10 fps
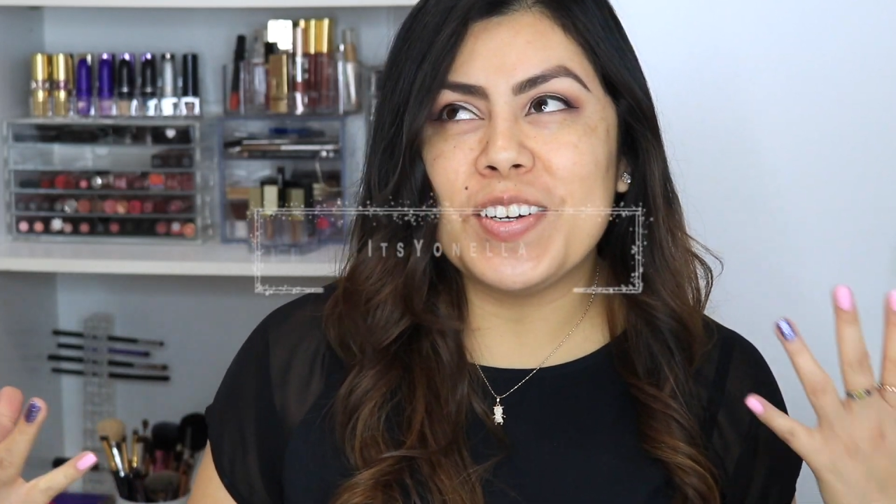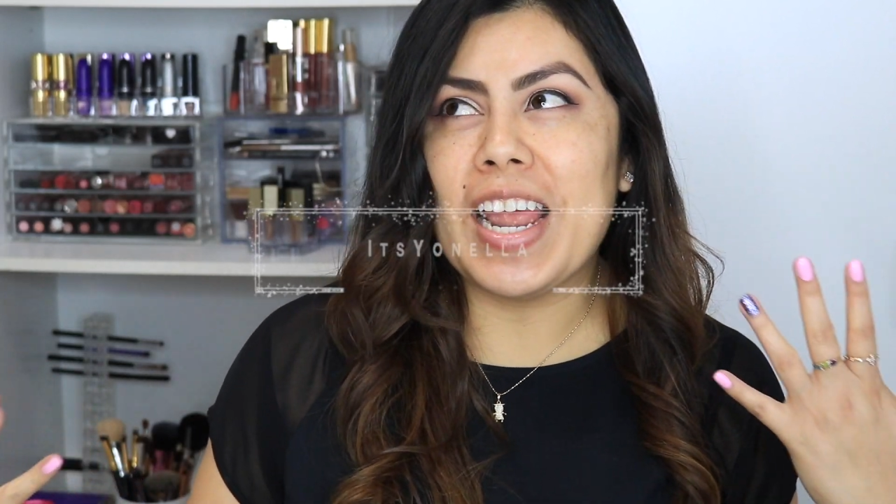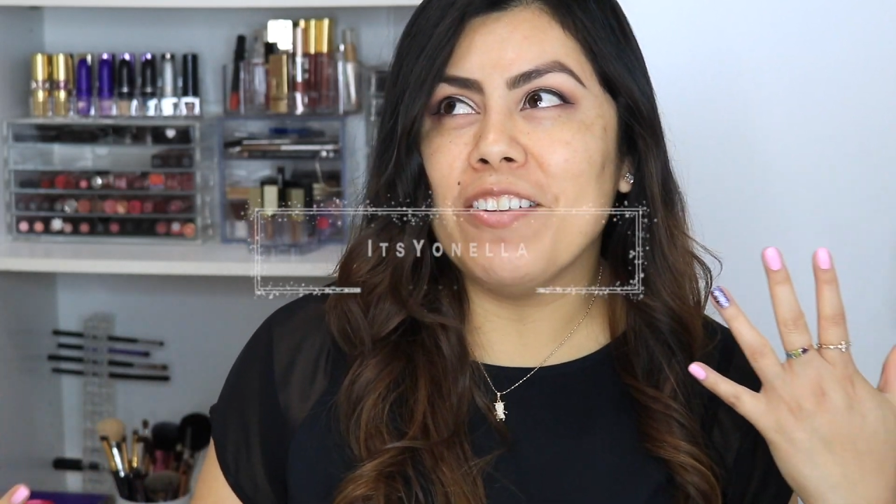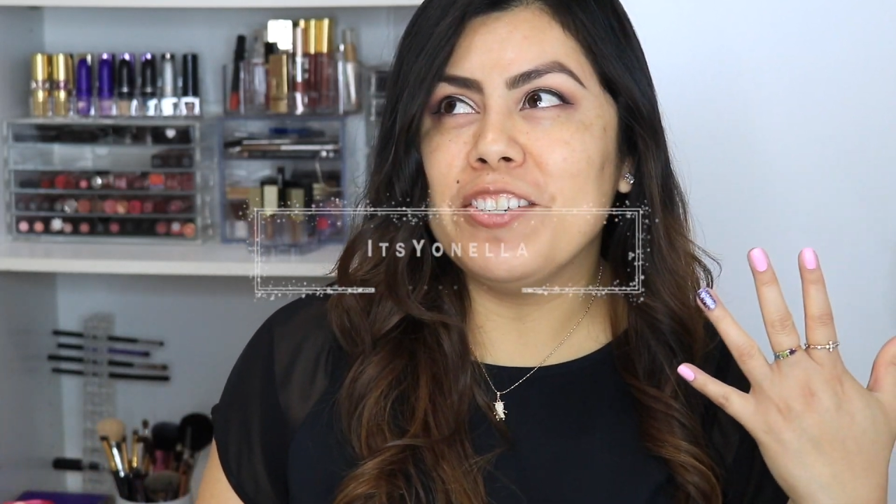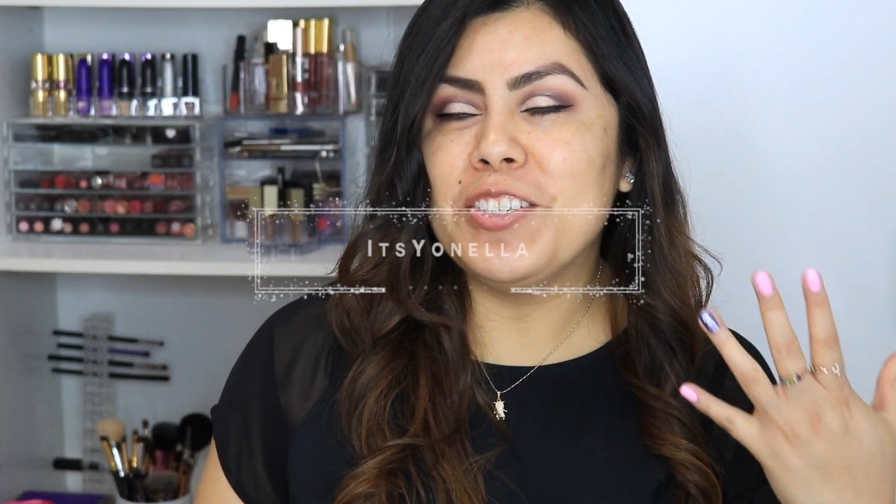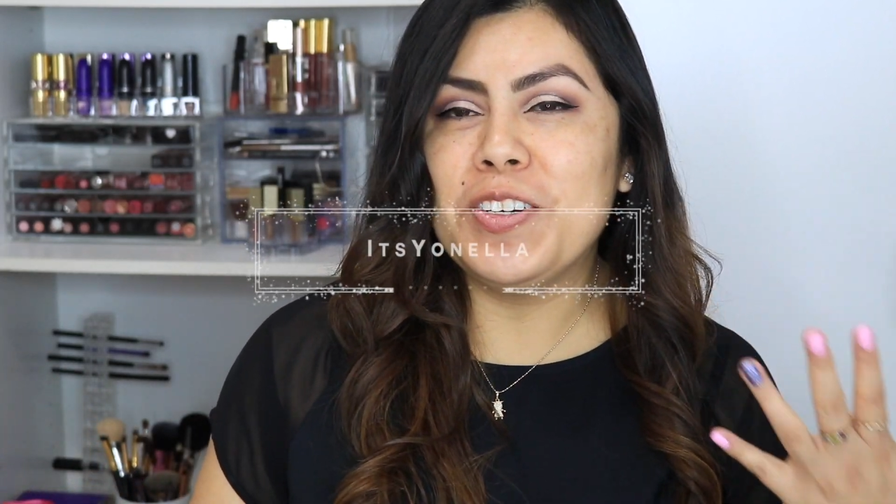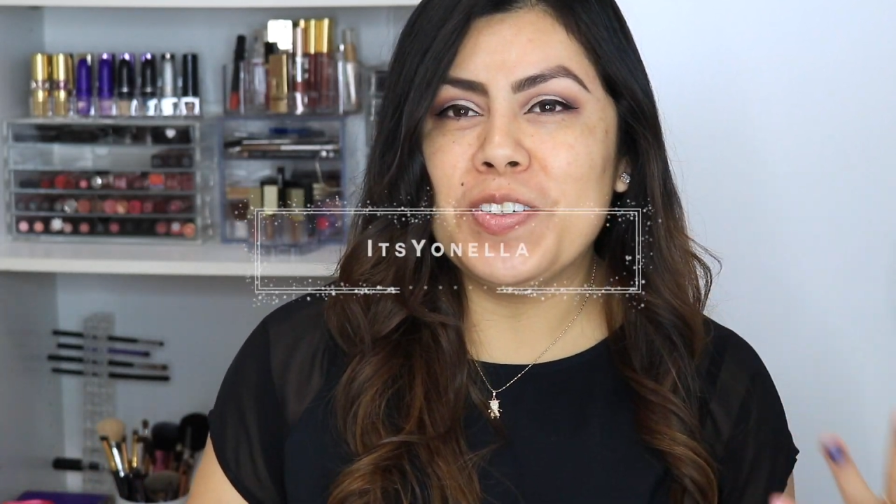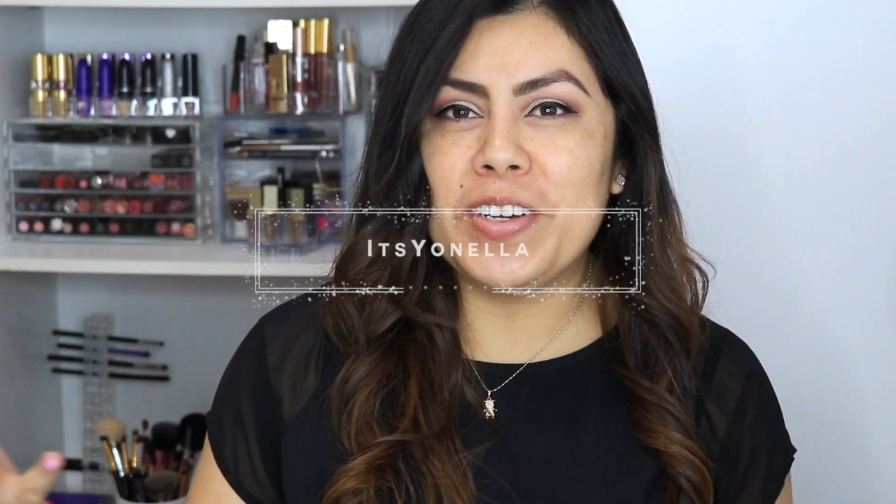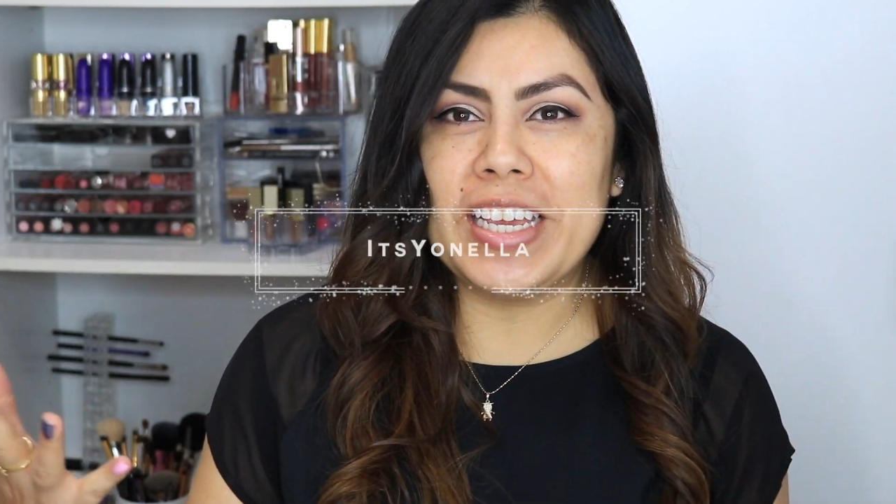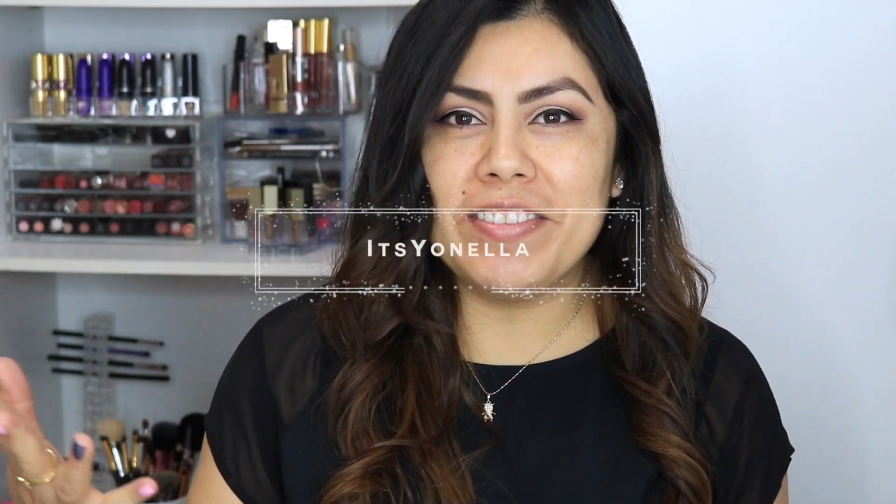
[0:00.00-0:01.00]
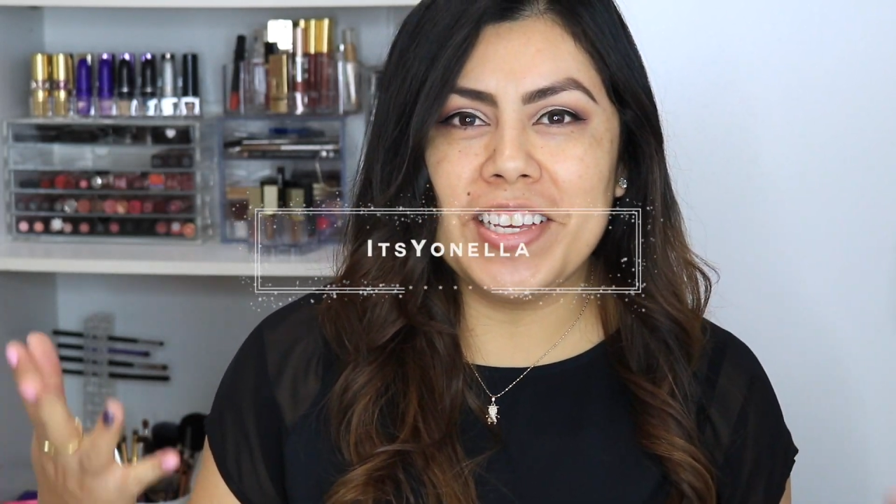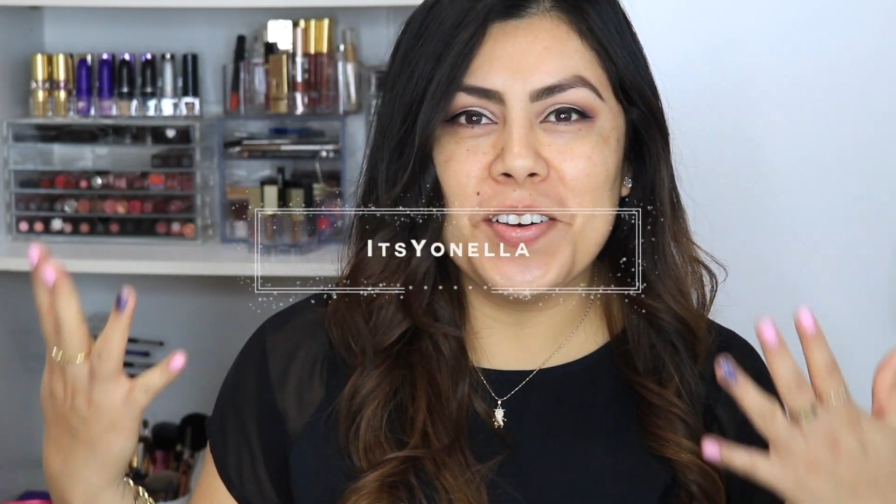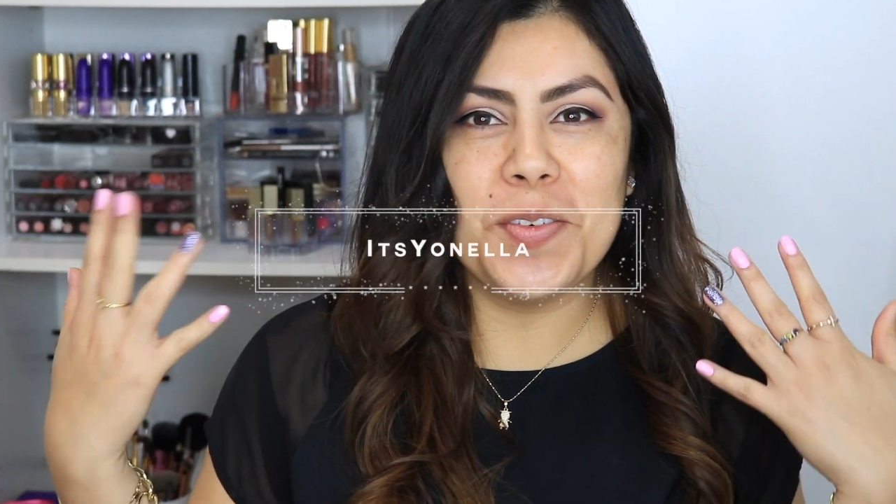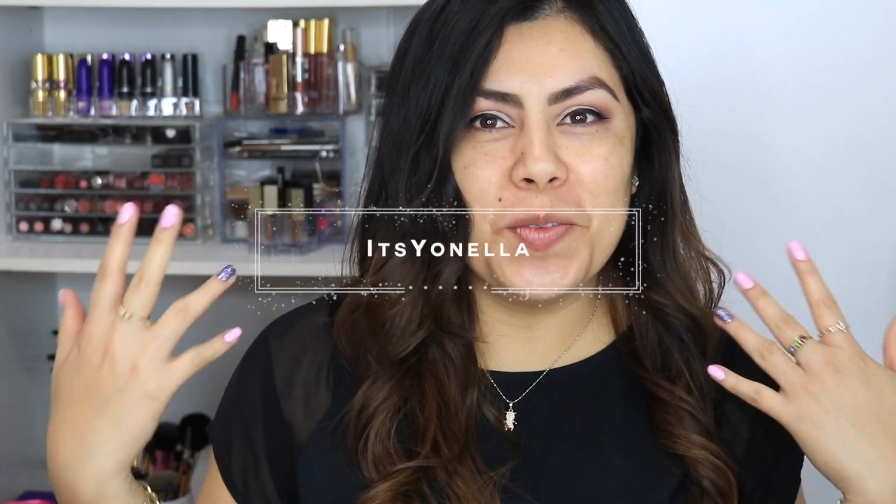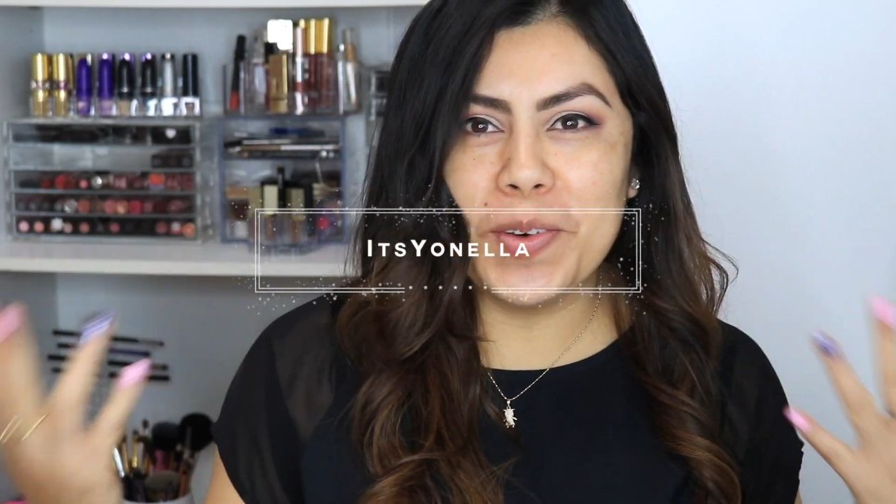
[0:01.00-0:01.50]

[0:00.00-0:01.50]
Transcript: afternoon, or evening,